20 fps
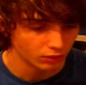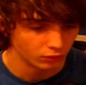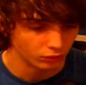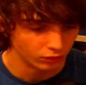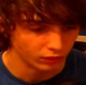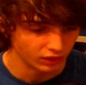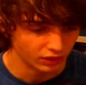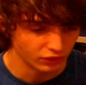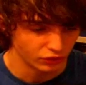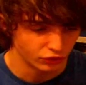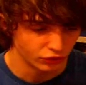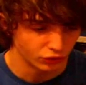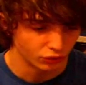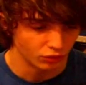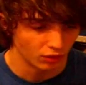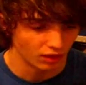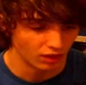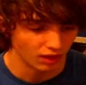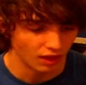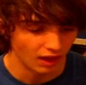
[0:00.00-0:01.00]
really
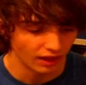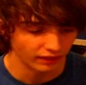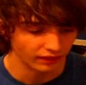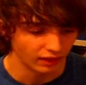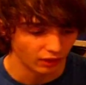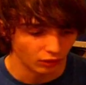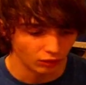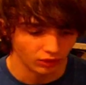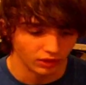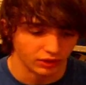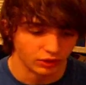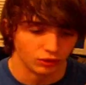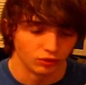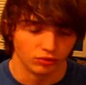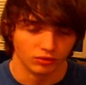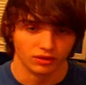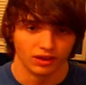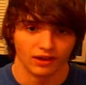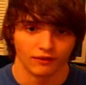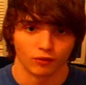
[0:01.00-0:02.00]
shoot a lot. They only
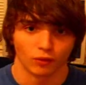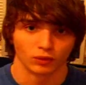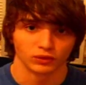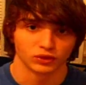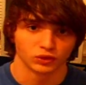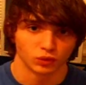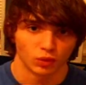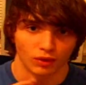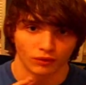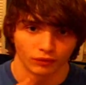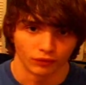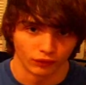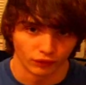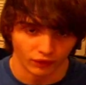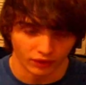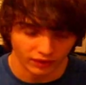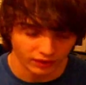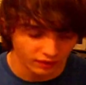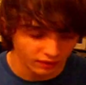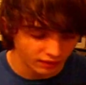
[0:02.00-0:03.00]
do it every once in a while for
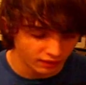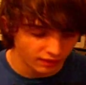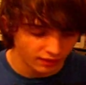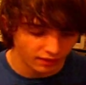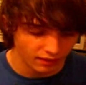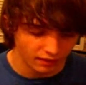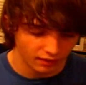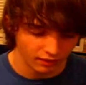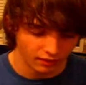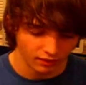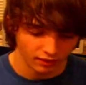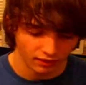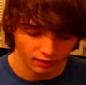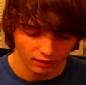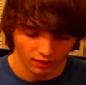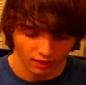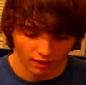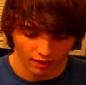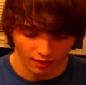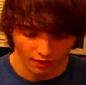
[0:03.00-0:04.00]
fun.
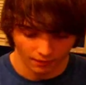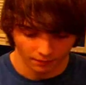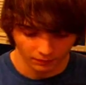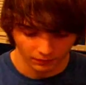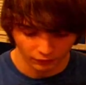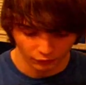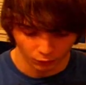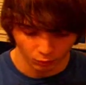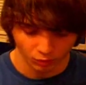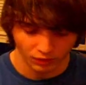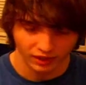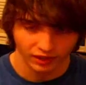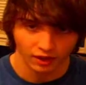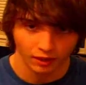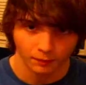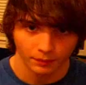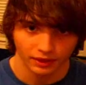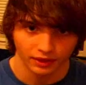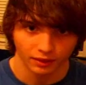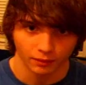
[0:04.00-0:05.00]
If you're planning
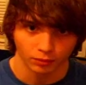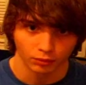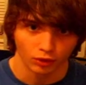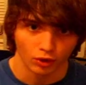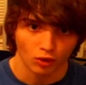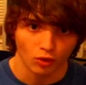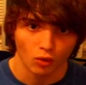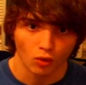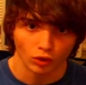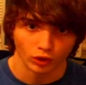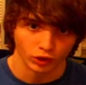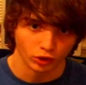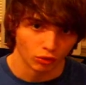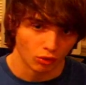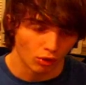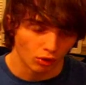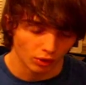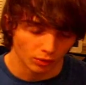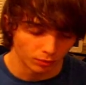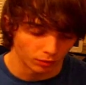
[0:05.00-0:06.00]
on being a pro, or you
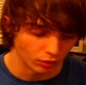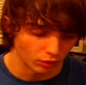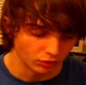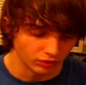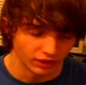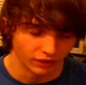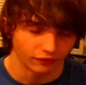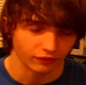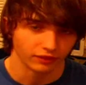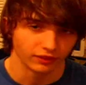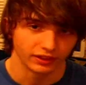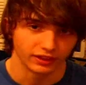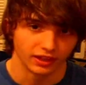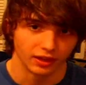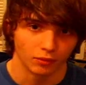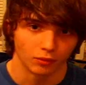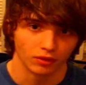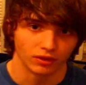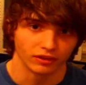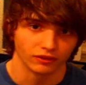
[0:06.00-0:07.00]
are a pro, definitely
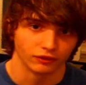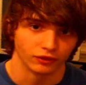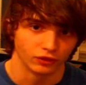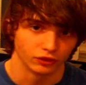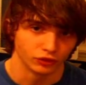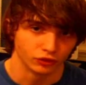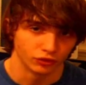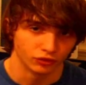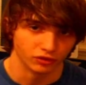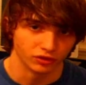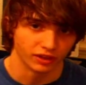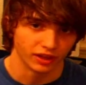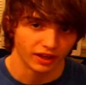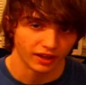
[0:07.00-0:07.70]
get one if you're shooting